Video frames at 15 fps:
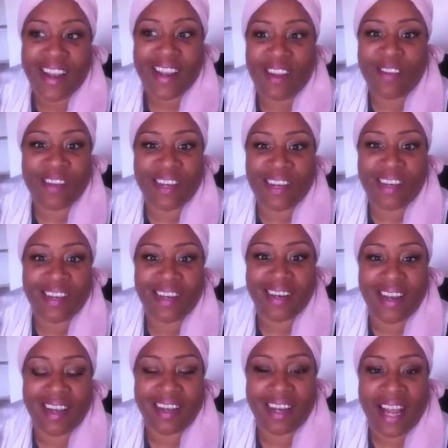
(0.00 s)
even
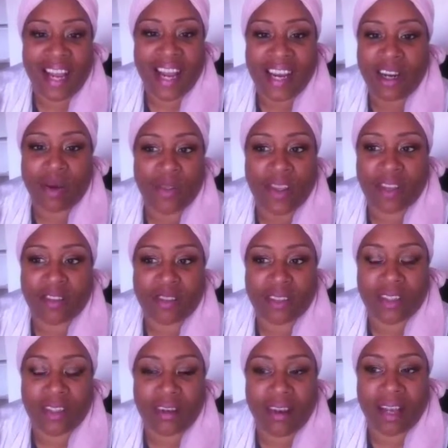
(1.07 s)
like I know that
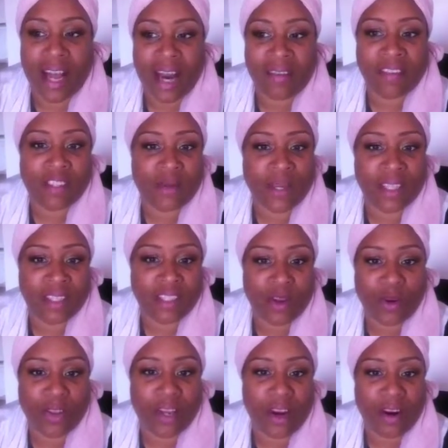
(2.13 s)
a lot of Israelis
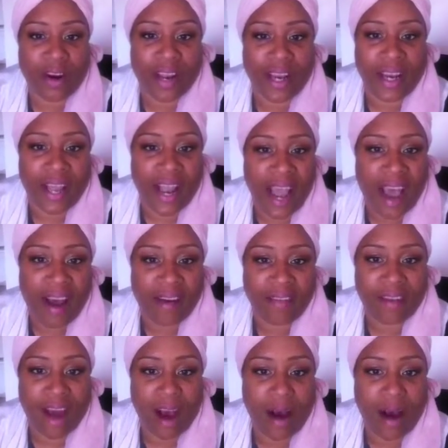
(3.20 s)
go there and they have